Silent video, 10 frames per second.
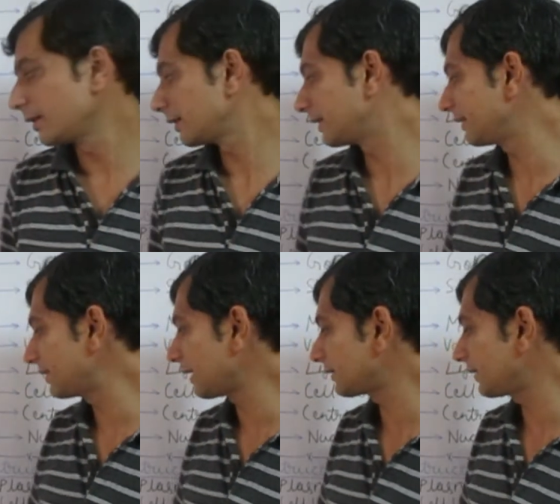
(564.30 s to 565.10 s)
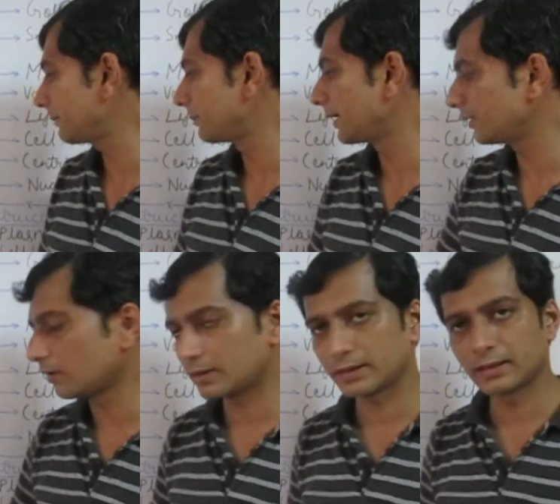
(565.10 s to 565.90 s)
these are the main
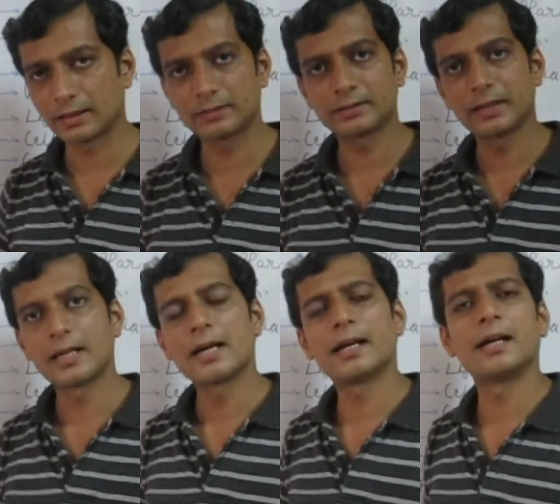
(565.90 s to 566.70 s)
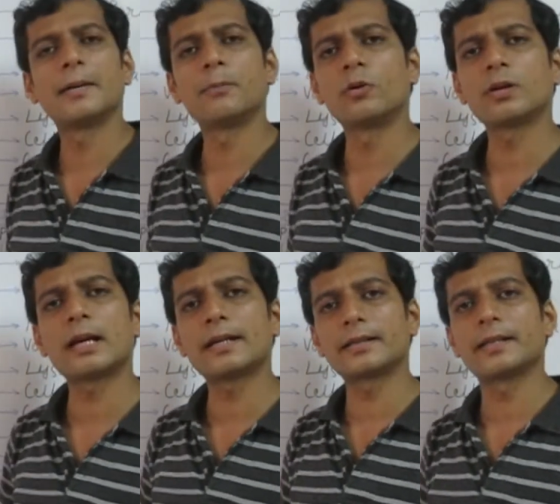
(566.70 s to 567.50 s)
organelles. More
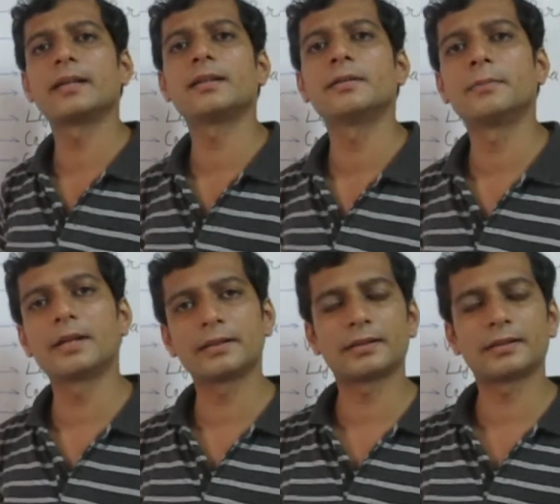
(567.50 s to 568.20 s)
are there, but